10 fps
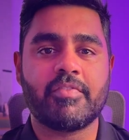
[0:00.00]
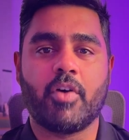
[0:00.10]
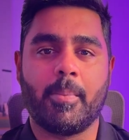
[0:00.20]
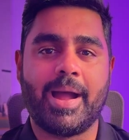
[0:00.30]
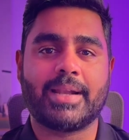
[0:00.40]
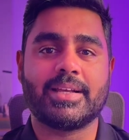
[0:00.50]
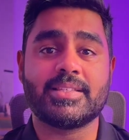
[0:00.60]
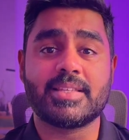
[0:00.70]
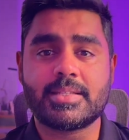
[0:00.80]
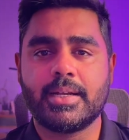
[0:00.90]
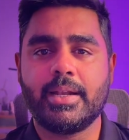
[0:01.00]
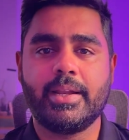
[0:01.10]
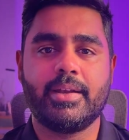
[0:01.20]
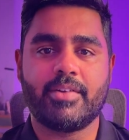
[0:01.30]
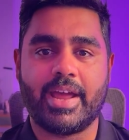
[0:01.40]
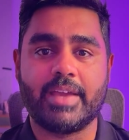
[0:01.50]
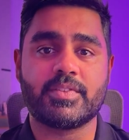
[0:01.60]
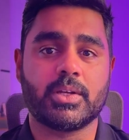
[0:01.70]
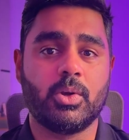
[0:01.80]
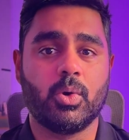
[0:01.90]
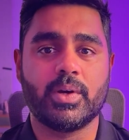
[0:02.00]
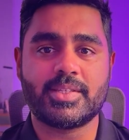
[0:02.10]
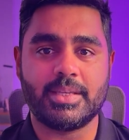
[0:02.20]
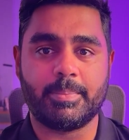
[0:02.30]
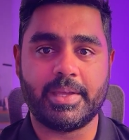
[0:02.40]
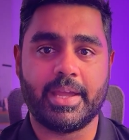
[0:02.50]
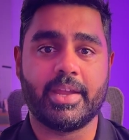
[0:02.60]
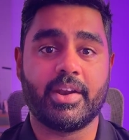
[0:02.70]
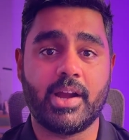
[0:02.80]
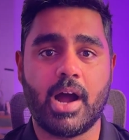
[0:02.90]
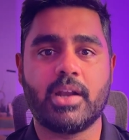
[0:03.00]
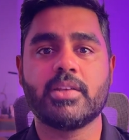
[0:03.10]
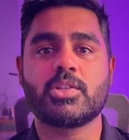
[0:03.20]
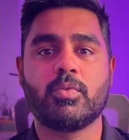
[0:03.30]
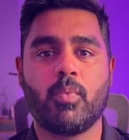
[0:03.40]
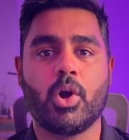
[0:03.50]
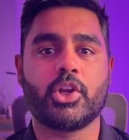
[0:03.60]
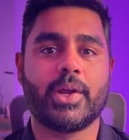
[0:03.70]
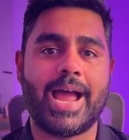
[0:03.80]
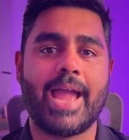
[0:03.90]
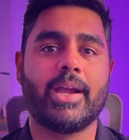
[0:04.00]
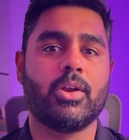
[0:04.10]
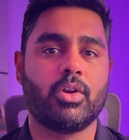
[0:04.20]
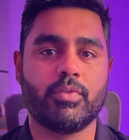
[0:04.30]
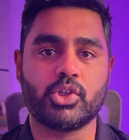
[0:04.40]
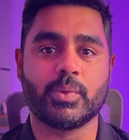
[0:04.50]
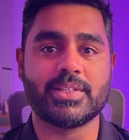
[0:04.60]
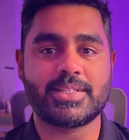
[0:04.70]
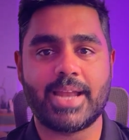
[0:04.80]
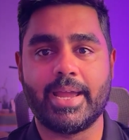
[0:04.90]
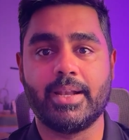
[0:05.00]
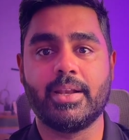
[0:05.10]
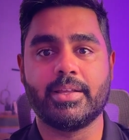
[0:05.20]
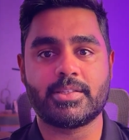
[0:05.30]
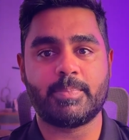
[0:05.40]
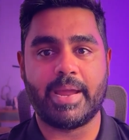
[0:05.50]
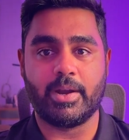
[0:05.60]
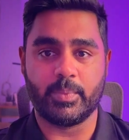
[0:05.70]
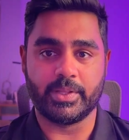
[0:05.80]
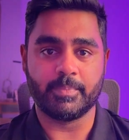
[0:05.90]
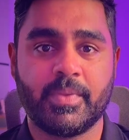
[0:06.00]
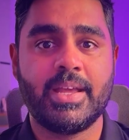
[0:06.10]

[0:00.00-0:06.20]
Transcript: format consistently drives a lower CPA regardless of what your angle or visual style it's paired with.